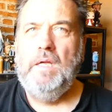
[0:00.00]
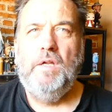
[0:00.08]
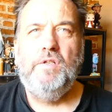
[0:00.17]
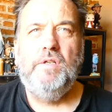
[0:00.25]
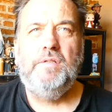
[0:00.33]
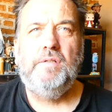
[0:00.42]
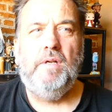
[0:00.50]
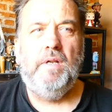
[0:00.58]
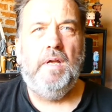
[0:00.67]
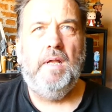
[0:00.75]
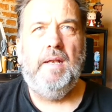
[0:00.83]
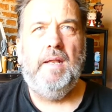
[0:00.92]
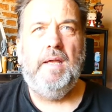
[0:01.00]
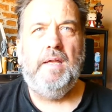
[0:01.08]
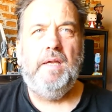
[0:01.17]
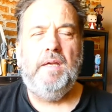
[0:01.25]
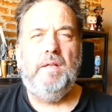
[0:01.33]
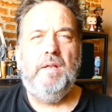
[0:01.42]
Just gonna let
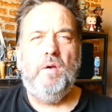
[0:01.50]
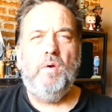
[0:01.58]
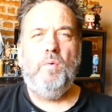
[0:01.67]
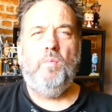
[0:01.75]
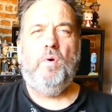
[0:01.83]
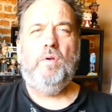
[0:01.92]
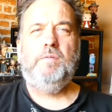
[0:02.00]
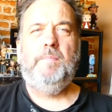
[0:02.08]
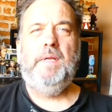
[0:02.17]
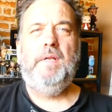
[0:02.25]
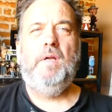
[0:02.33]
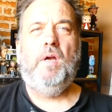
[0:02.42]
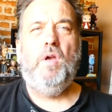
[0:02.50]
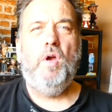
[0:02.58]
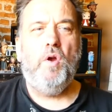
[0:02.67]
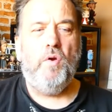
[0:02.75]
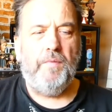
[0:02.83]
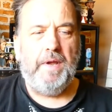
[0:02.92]
you know what's been
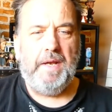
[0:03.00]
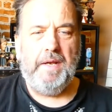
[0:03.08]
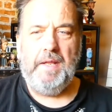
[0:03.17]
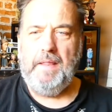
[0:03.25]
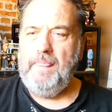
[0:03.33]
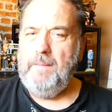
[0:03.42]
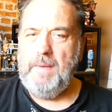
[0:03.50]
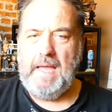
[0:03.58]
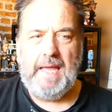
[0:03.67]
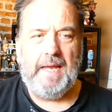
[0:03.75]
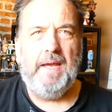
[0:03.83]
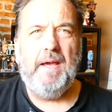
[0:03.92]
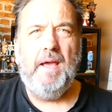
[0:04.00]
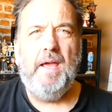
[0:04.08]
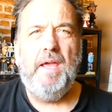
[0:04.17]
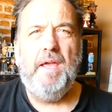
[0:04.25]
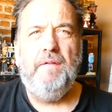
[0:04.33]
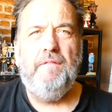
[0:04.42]
occurring in the man
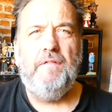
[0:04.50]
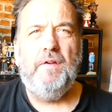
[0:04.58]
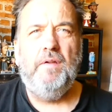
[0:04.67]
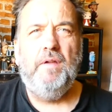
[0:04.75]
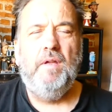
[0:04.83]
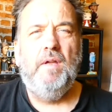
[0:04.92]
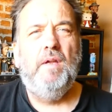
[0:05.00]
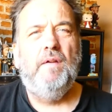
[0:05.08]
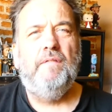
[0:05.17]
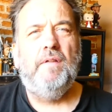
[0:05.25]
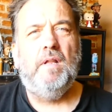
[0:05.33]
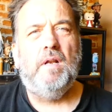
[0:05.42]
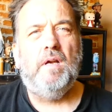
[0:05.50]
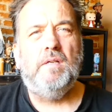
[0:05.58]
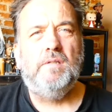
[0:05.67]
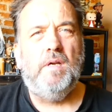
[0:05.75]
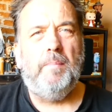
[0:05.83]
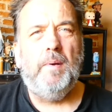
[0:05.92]
cave for the
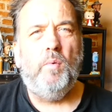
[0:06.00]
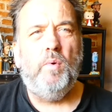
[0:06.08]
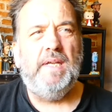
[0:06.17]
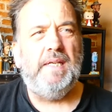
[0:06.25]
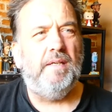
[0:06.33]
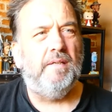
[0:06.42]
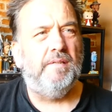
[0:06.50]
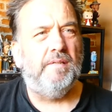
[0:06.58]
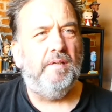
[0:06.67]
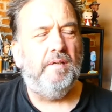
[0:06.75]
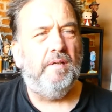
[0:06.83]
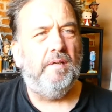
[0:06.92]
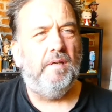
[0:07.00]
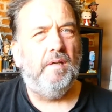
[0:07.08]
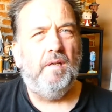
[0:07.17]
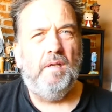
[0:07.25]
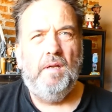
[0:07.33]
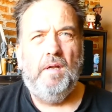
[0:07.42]
last couple of weeks,
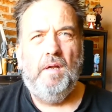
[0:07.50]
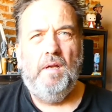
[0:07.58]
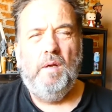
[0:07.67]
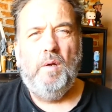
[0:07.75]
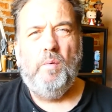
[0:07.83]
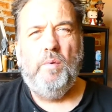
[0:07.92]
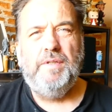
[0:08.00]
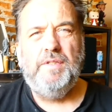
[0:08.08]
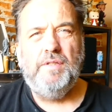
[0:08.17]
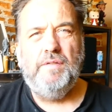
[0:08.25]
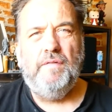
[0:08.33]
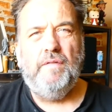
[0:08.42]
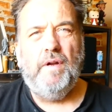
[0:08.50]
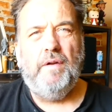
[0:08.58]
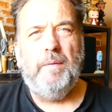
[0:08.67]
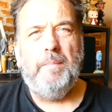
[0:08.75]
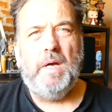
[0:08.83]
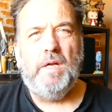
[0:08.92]
which isn't
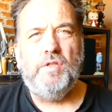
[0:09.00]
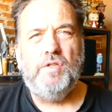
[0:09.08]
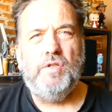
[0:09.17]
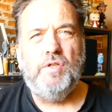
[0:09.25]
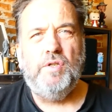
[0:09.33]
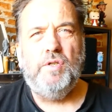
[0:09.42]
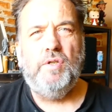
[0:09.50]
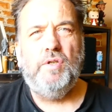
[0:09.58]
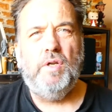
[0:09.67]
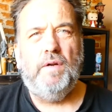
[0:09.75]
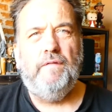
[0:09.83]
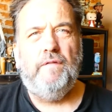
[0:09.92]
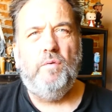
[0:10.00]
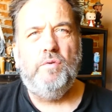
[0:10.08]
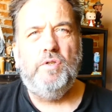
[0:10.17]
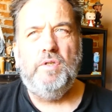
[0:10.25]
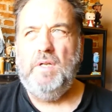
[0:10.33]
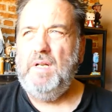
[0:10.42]
very much,
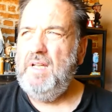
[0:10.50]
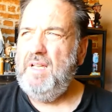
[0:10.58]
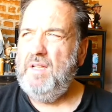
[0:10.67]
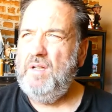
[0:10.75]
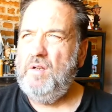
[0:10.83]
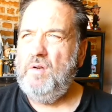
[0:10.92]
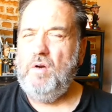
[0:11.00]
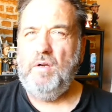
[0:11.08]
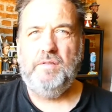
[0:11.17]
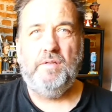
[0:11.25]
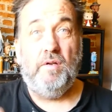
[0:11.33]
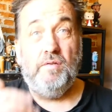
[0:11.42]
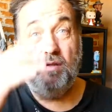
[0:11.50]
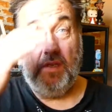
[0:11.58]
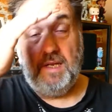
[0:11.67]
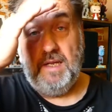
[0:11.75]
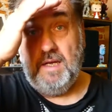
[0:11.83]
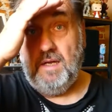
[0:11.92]
unfortunately. God, it's so
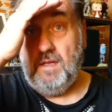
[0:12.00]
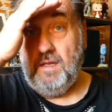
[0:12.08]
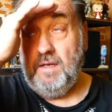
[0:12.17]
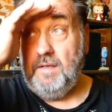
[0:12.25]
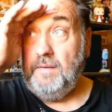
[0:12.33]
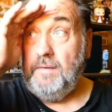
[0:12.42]
sunny out there.